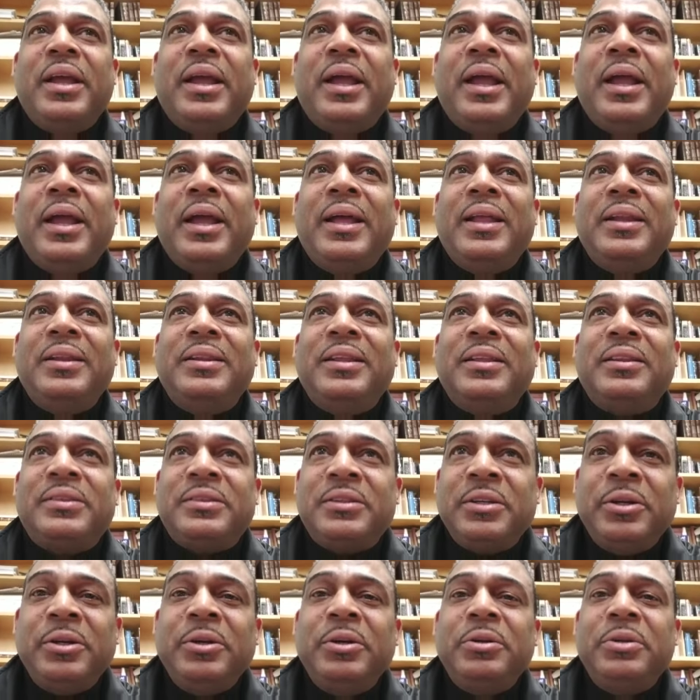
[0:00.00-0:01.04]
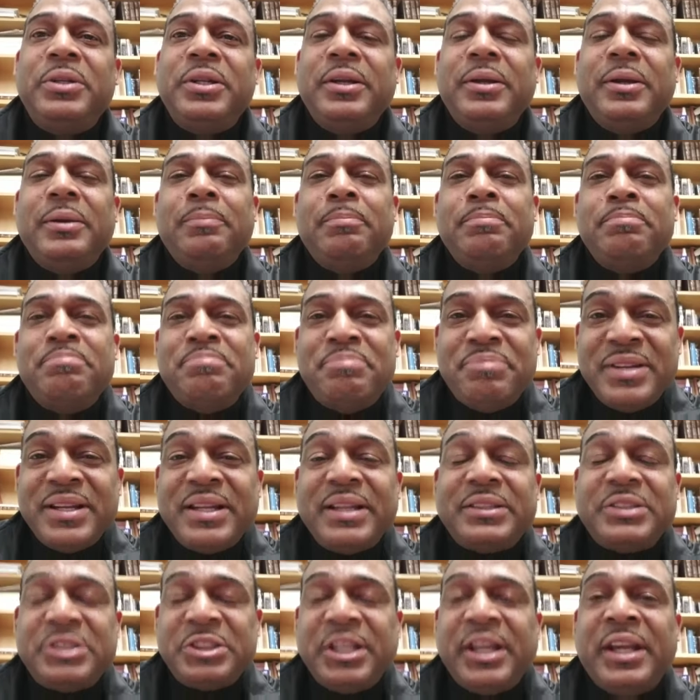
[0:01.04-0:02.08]
And the third
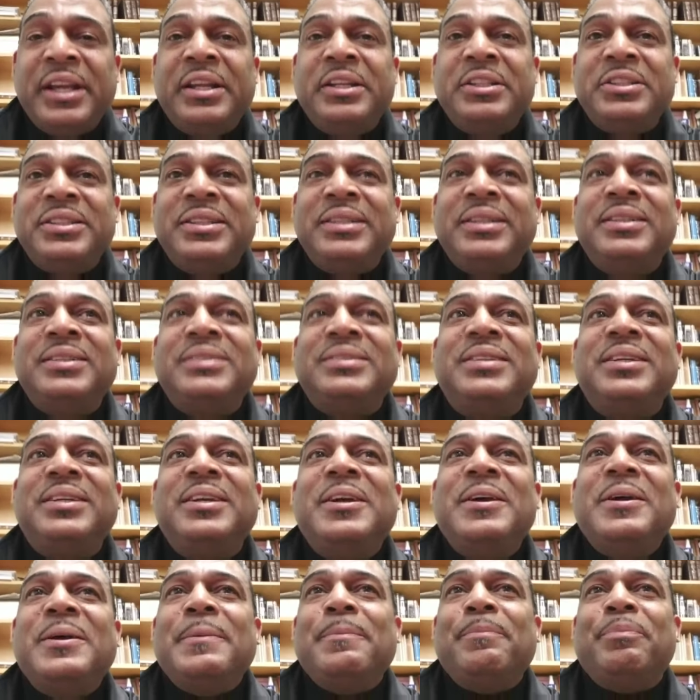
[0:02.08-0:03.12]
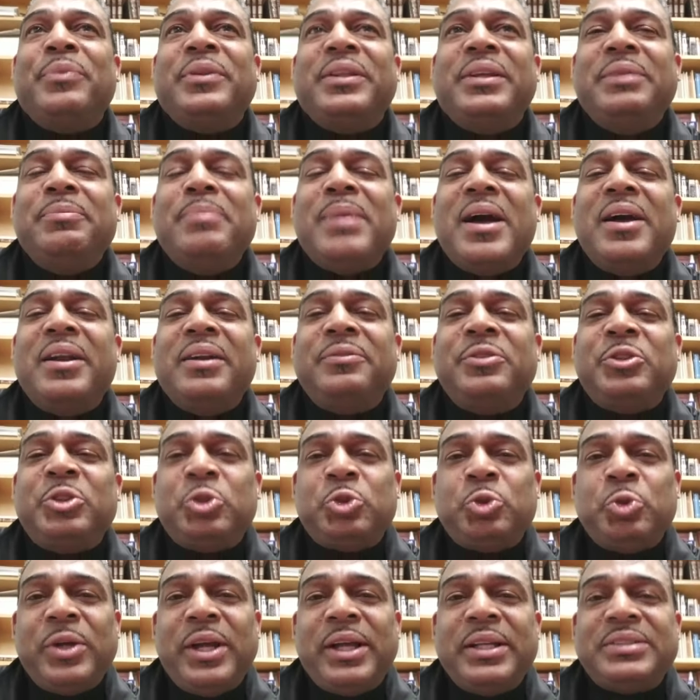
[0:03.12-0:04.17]
big change is the amount of
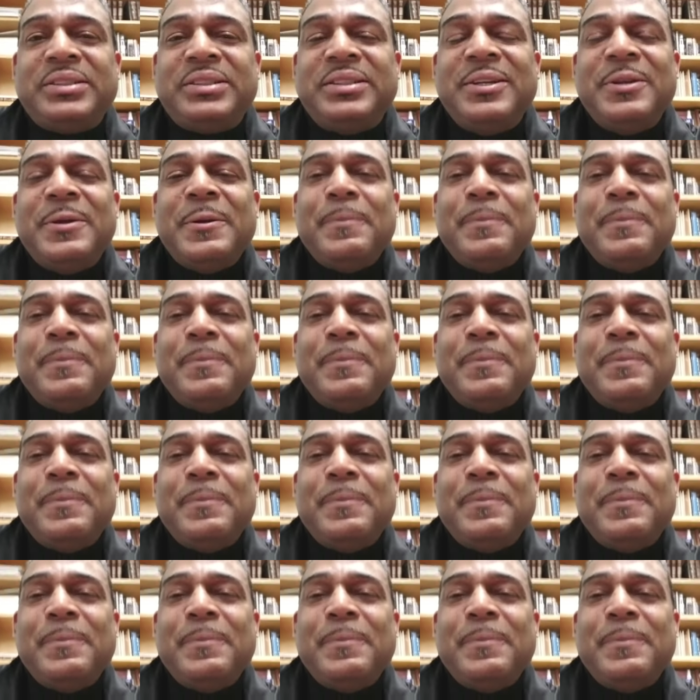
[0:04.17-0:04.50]
stress